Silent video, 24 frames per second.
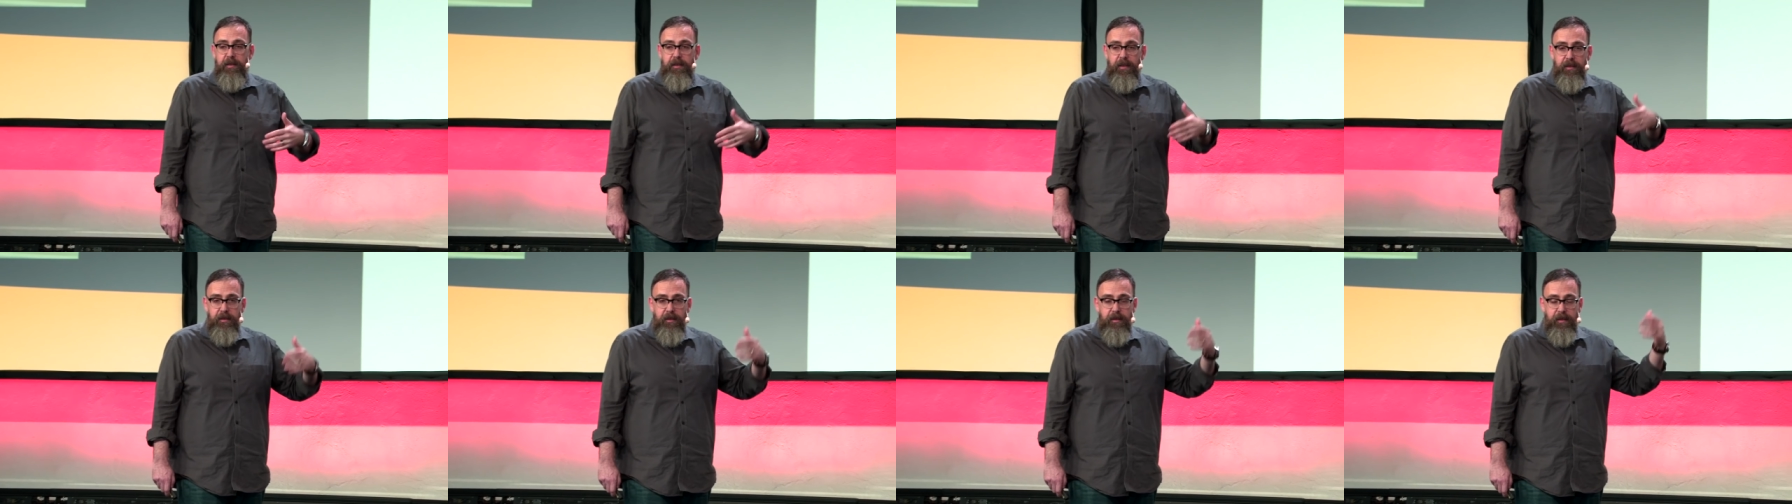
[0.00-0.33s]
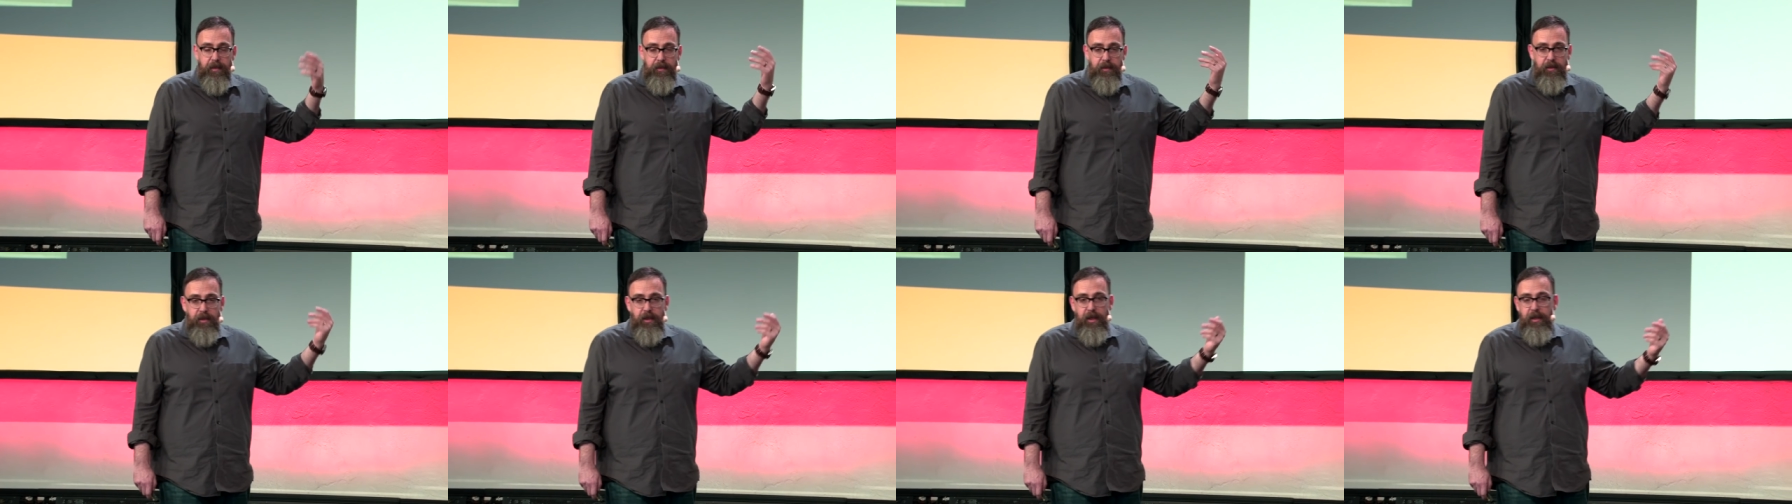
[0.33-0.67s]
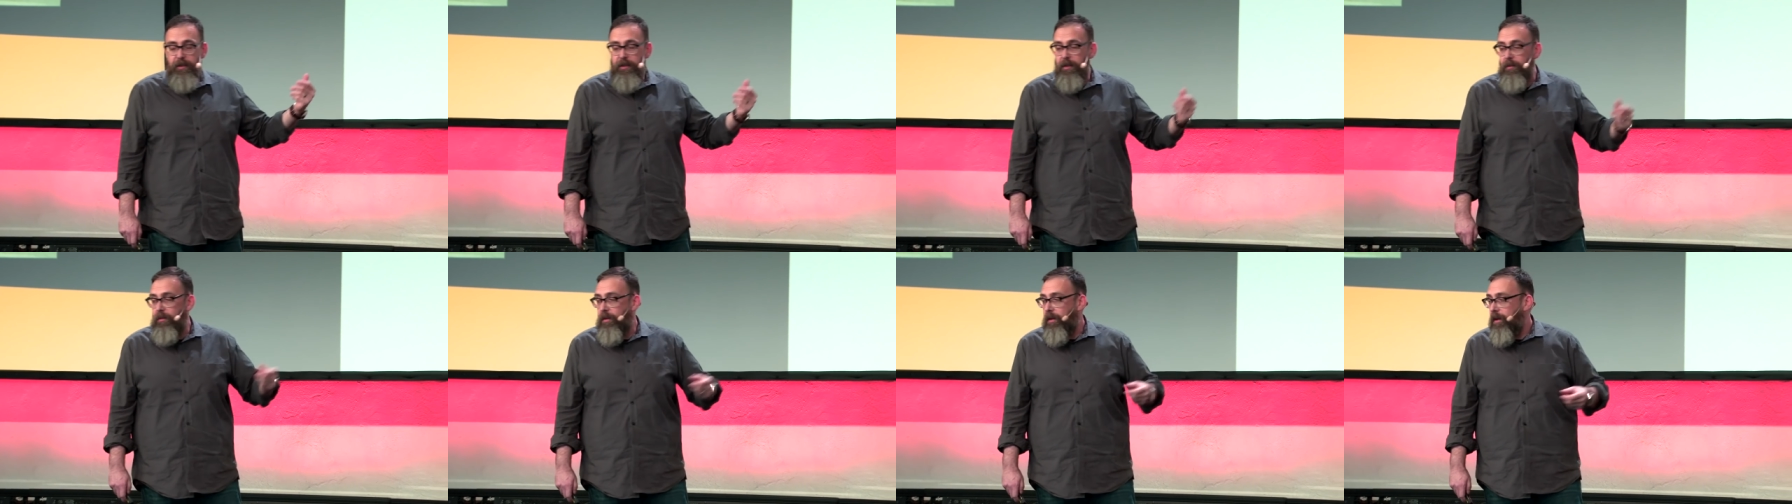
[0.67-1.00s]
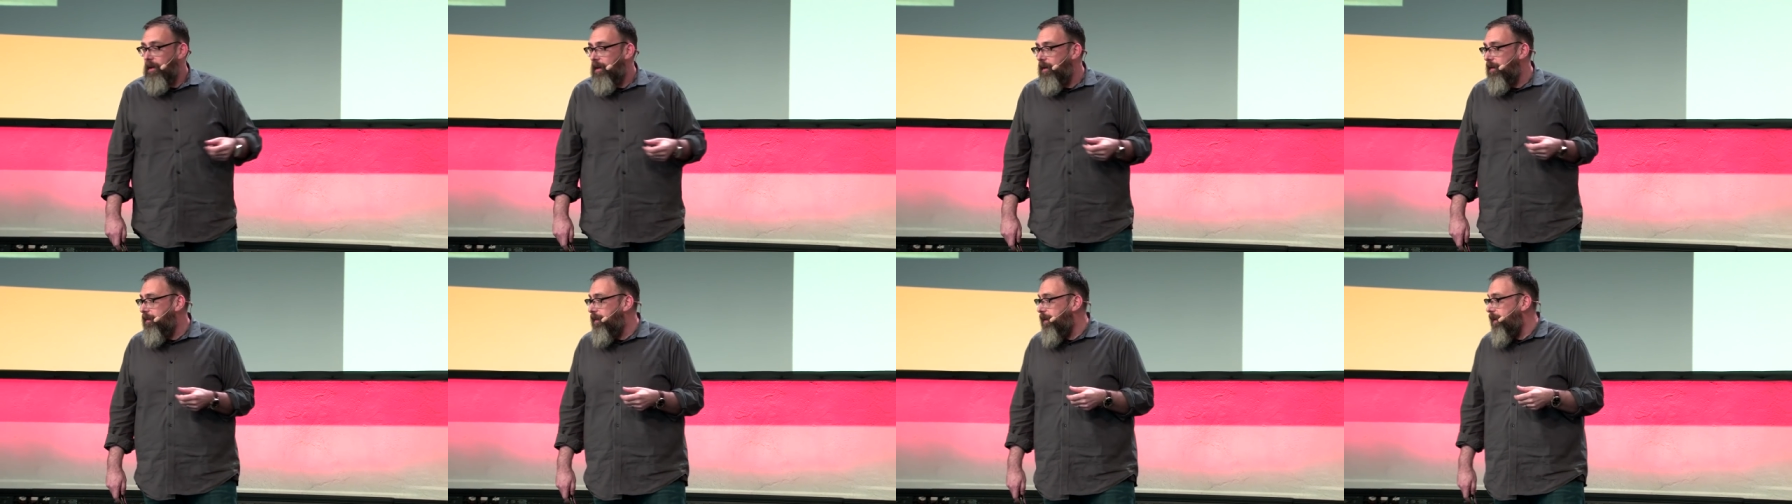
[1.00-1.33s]
the, the judge who
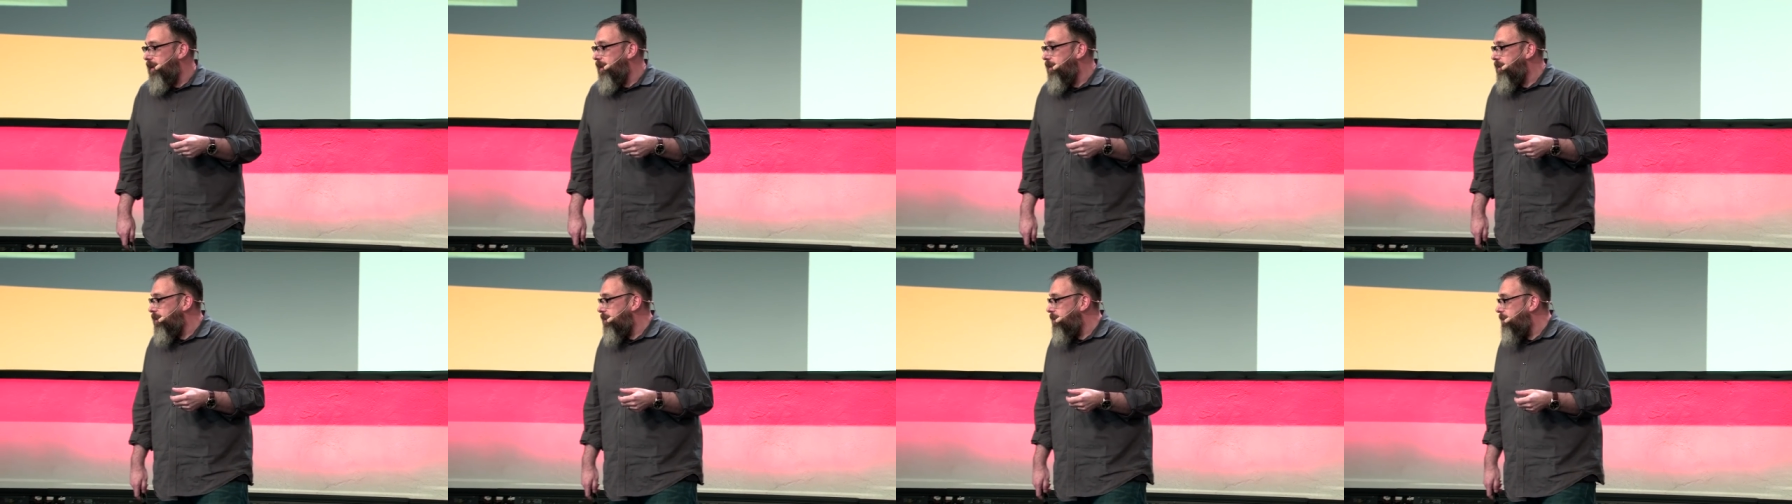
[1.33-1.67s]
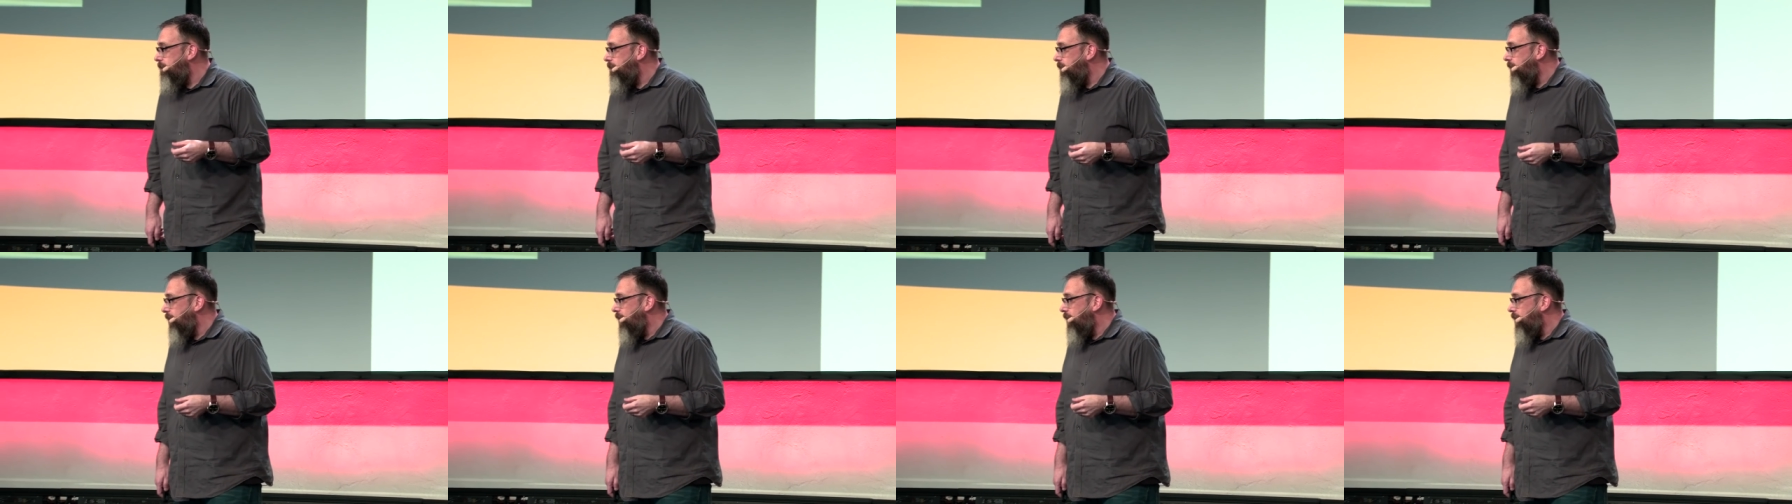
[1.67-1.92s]
heard this